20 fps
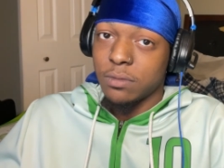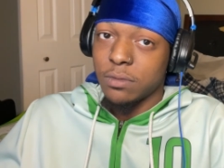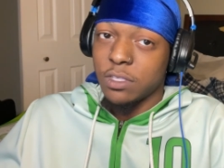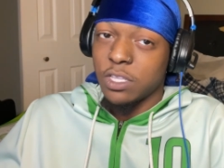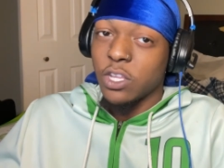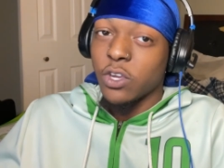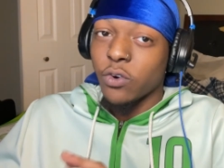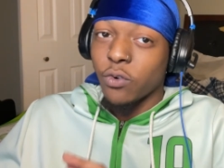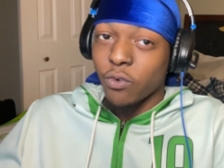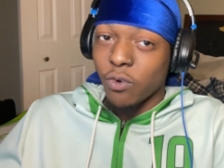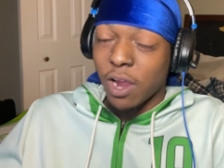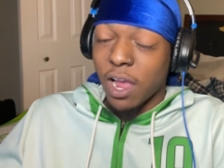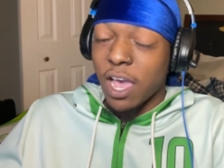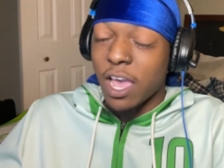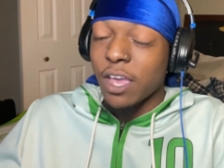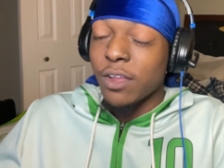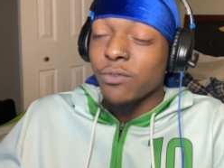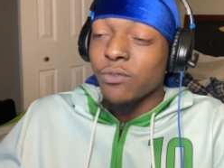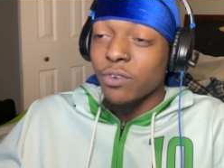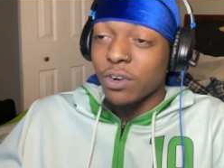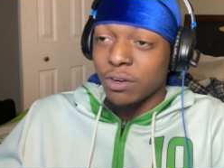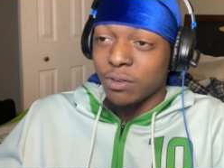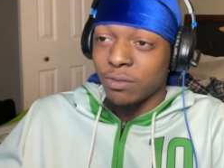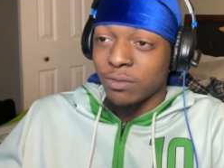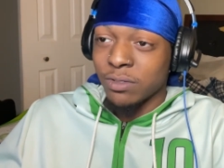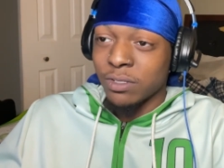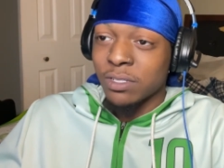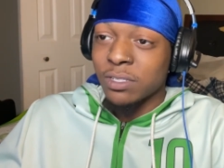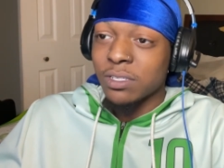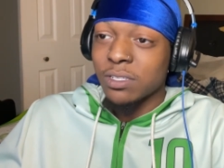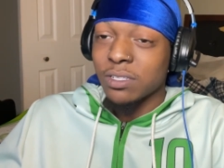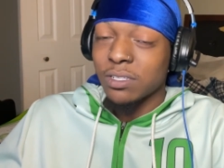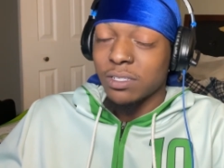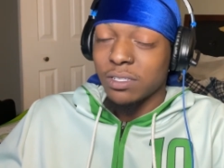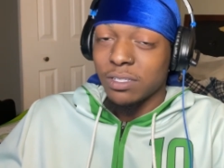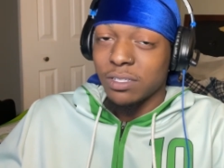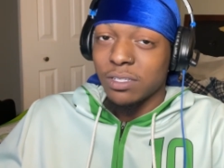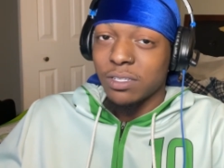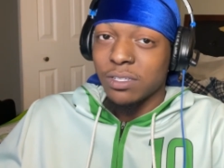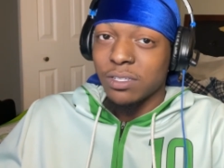The Ryan Reynolds
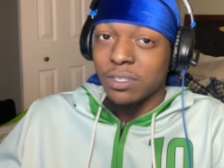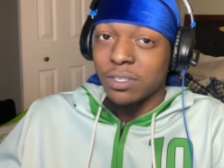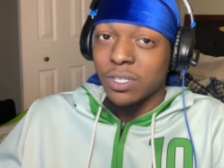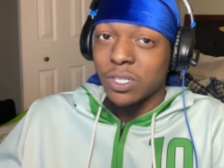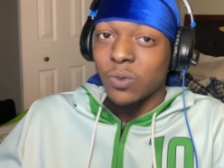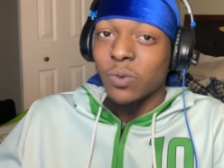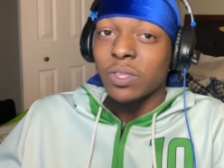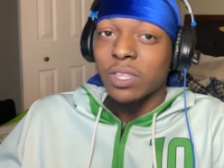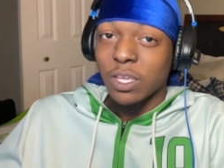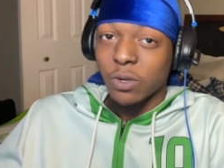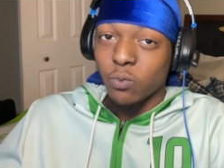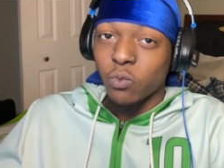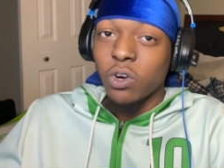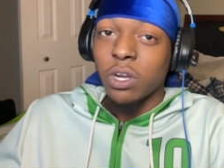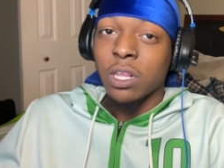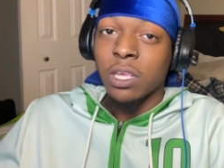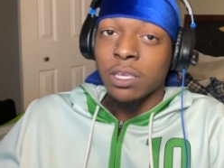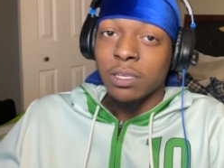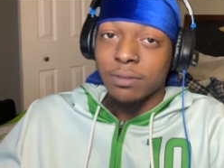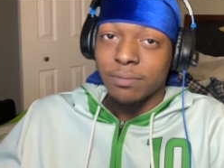within Woody.